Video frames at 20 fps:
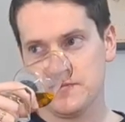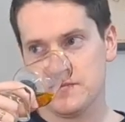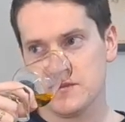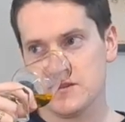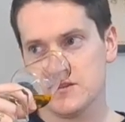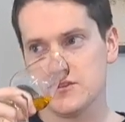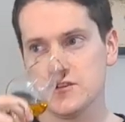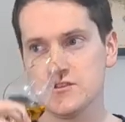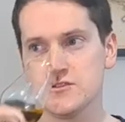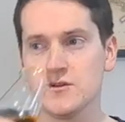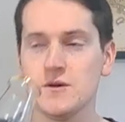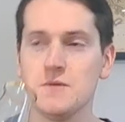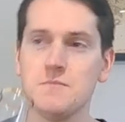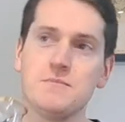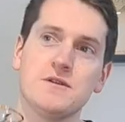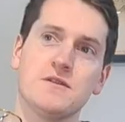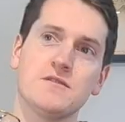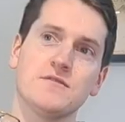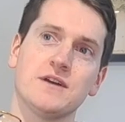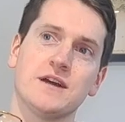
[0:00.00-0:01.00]
There's also a
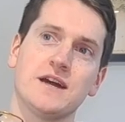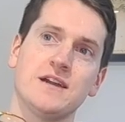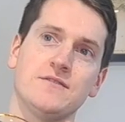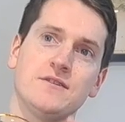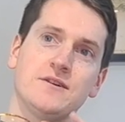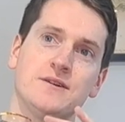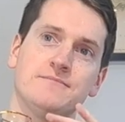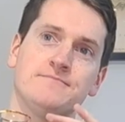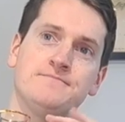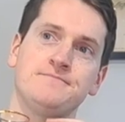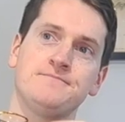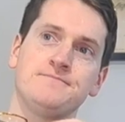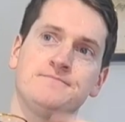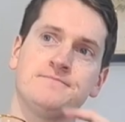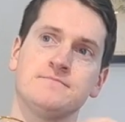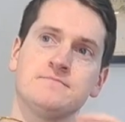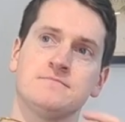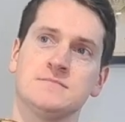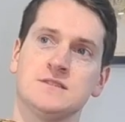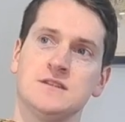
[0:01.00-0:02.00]
bit of a kind of a
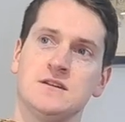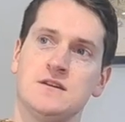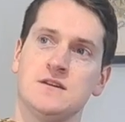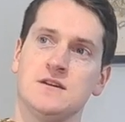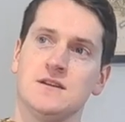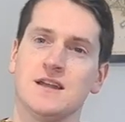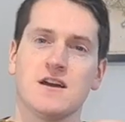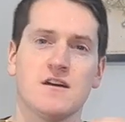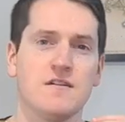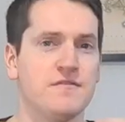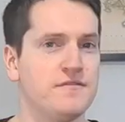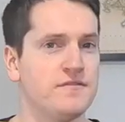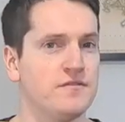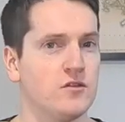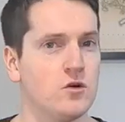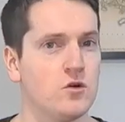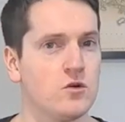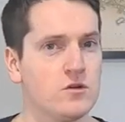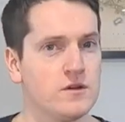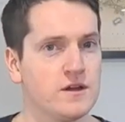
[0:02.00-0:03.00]
like a
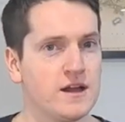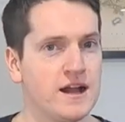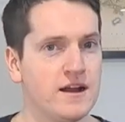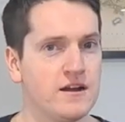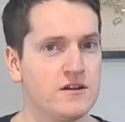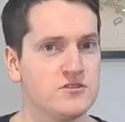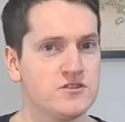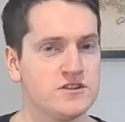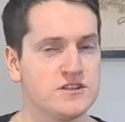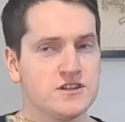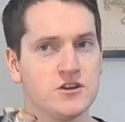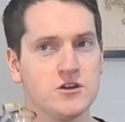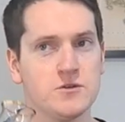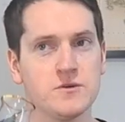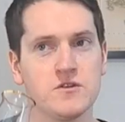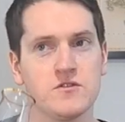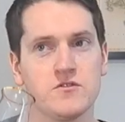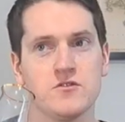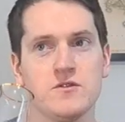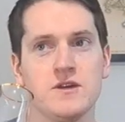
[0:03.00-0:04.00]
floral characteristic
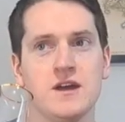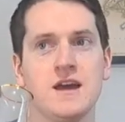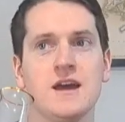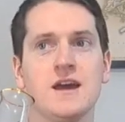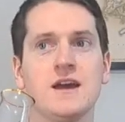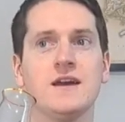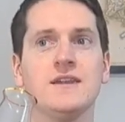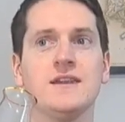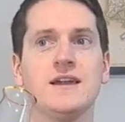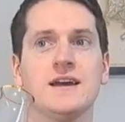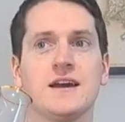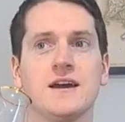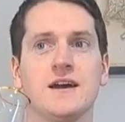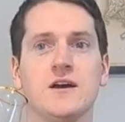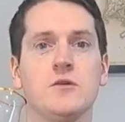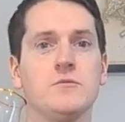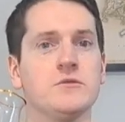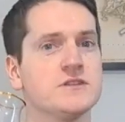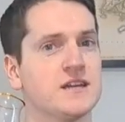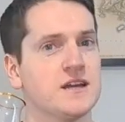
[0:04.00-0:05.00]
coming through, like
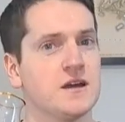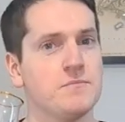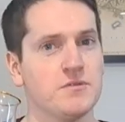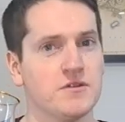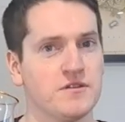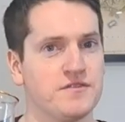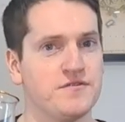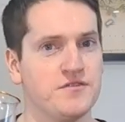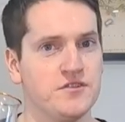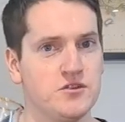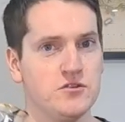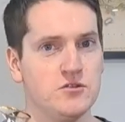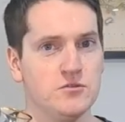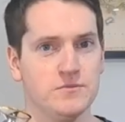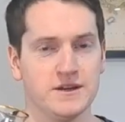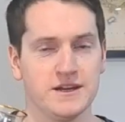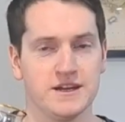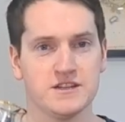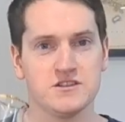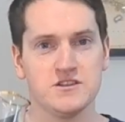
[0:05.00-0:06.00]
almost like a
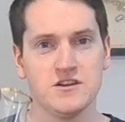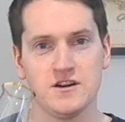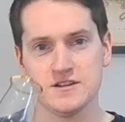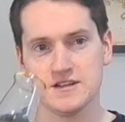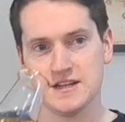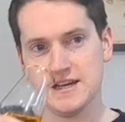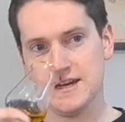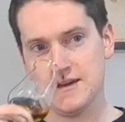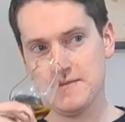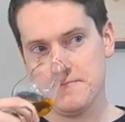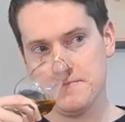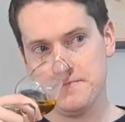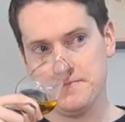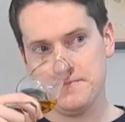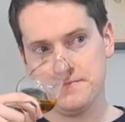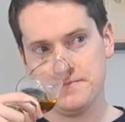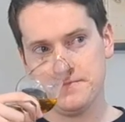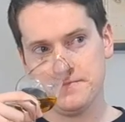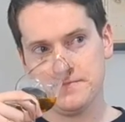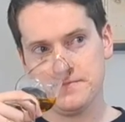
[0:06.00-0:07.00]
perfume. Like it's not
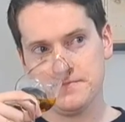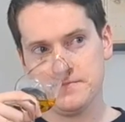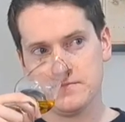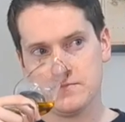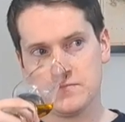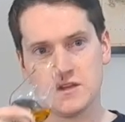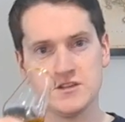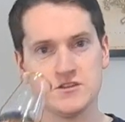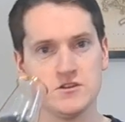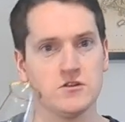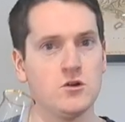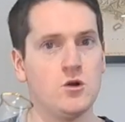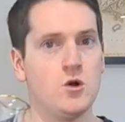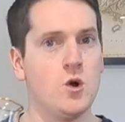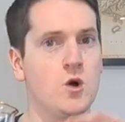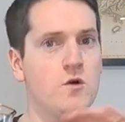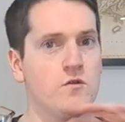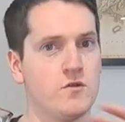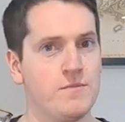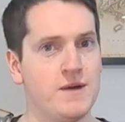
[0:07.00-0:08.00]

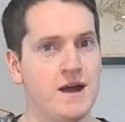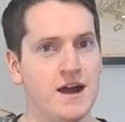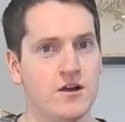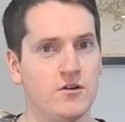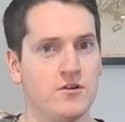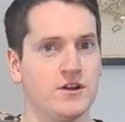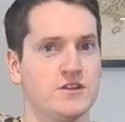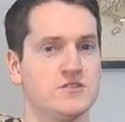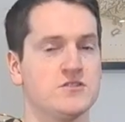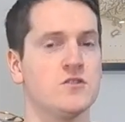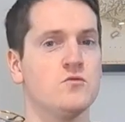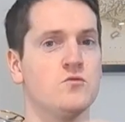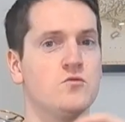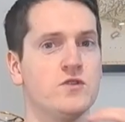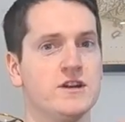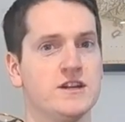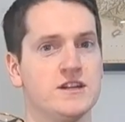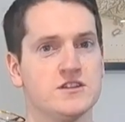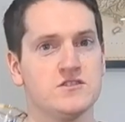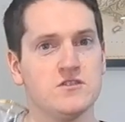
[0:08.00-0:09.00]
overpowering, it's not
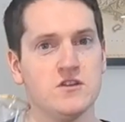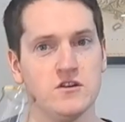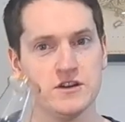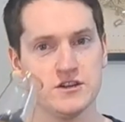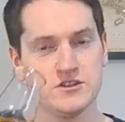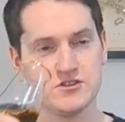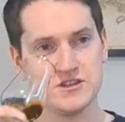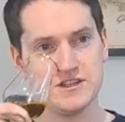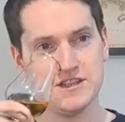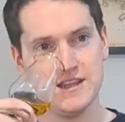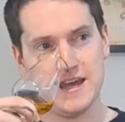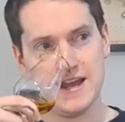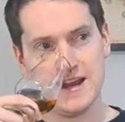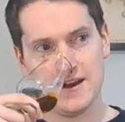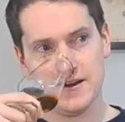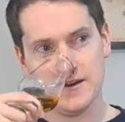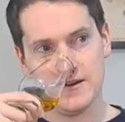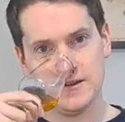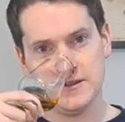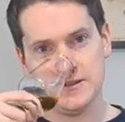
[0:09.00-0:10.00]
really strong, it's just
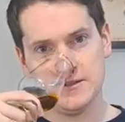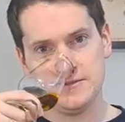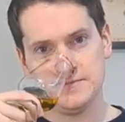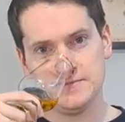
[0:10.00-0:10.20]
there,